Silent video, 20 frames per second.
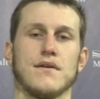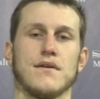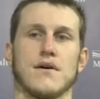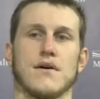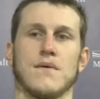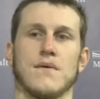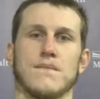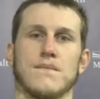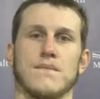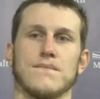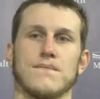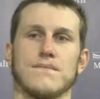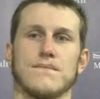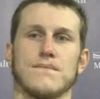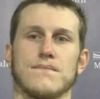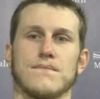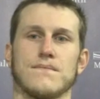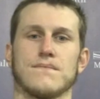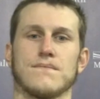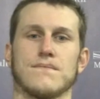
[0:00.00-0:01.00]
you know,
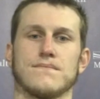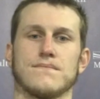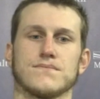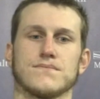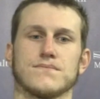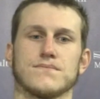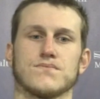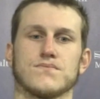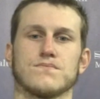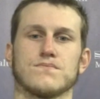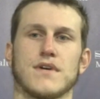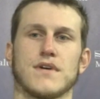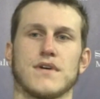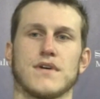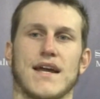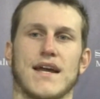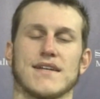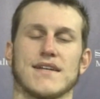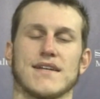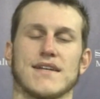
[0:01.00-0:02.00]

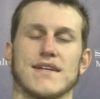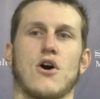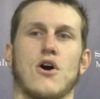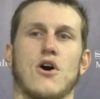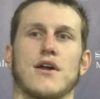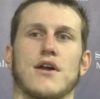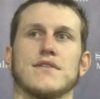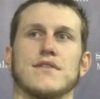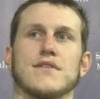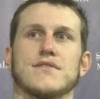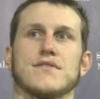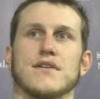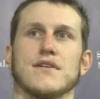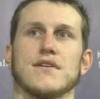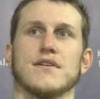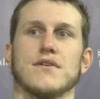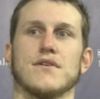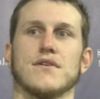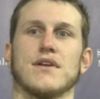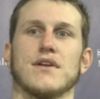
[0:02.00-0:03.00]
I guess, talk into
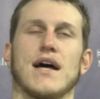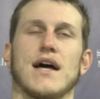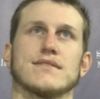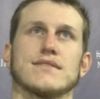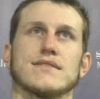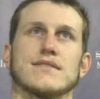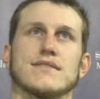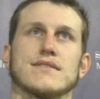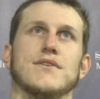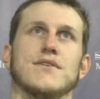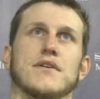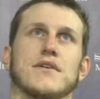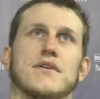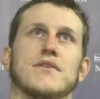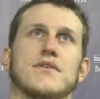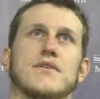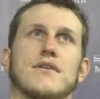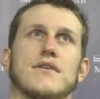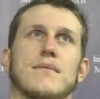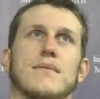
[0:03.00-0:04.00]
realizing that you
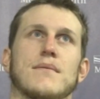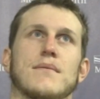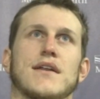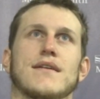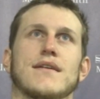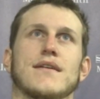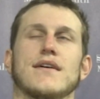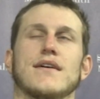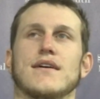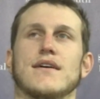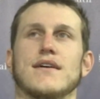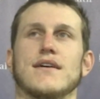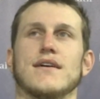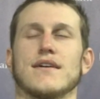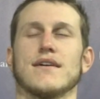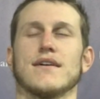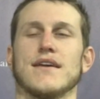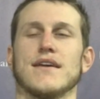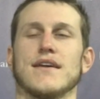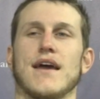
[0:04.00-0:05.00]
can do it. I mean,
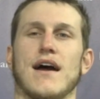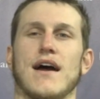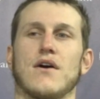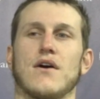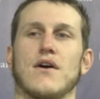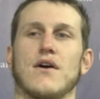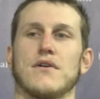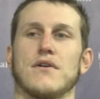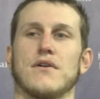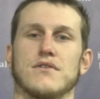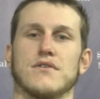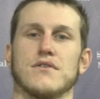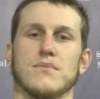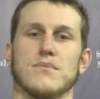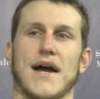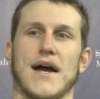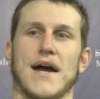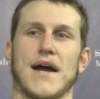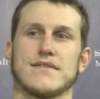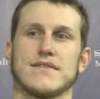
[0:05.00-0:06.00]
yeah, I go into a
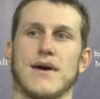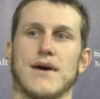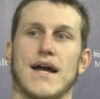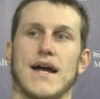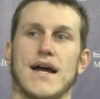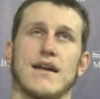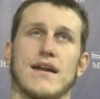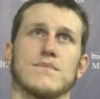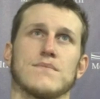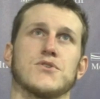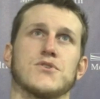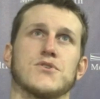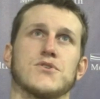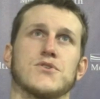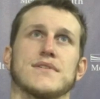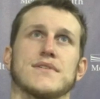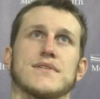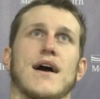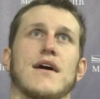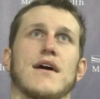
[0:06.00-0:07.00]
back-to-back and I'm
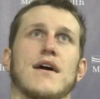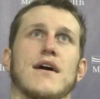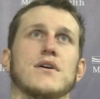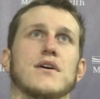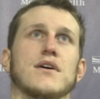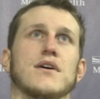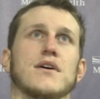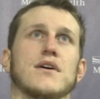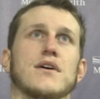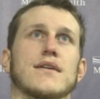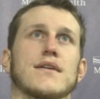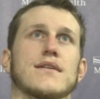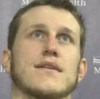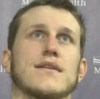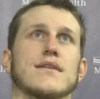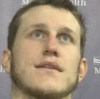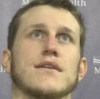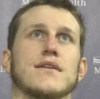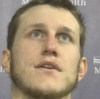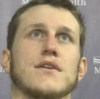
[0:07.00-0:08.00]
super tired, but,
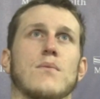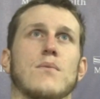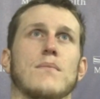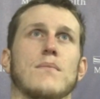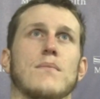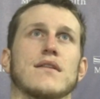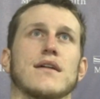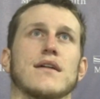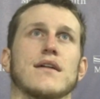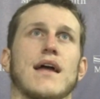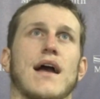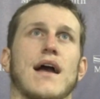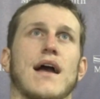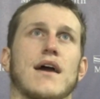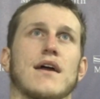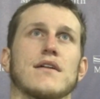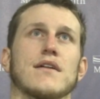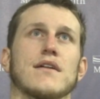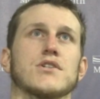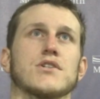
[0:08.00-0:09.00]
you know, mentally
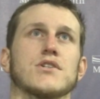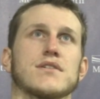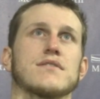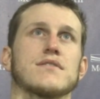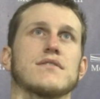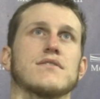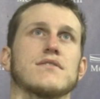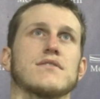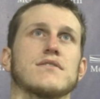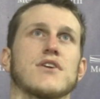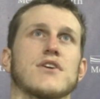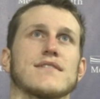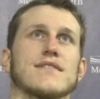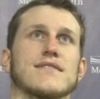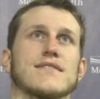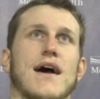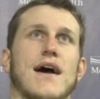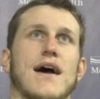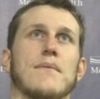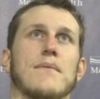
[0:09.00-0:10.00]
I got to just try
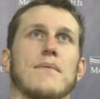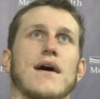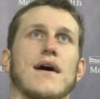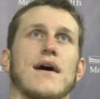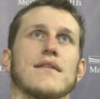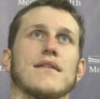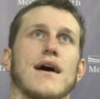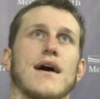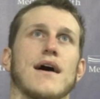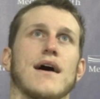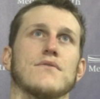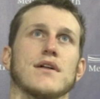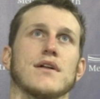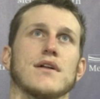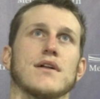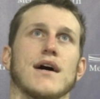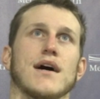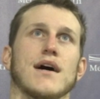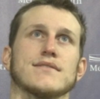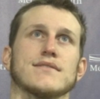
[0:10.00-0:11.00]
to snap out of that and
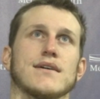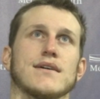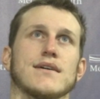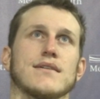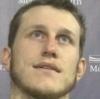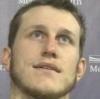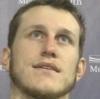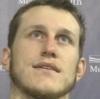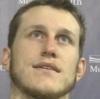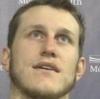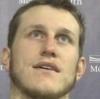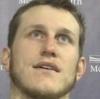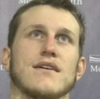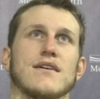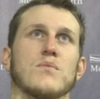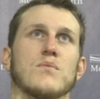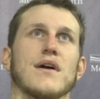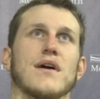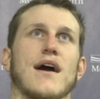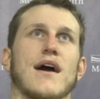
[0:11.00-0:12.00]
realize that, you know,
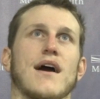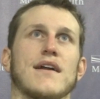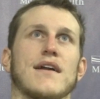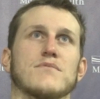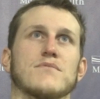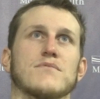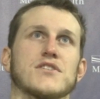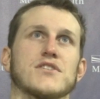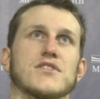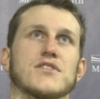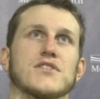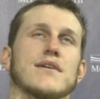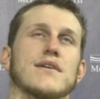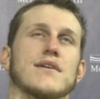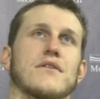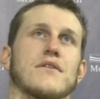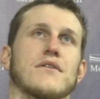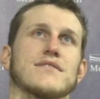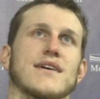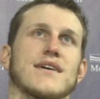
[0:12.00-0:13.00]
I'm going to be all right and just play
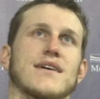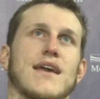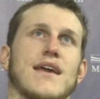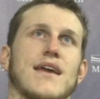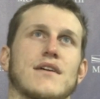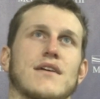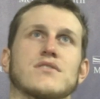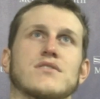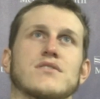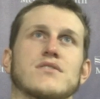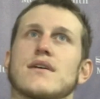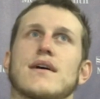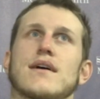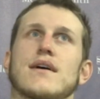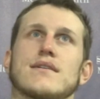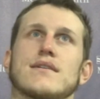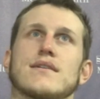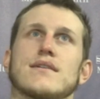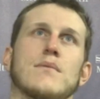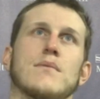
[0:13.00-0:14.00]
as hard as I can, just like
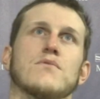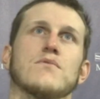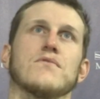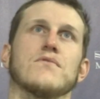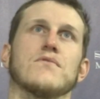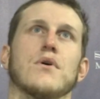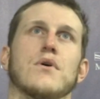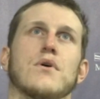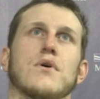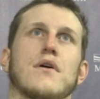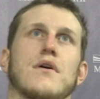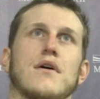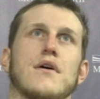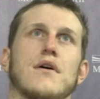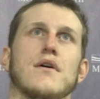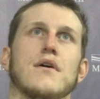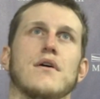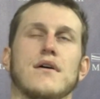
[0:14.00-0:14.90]
I did the night before.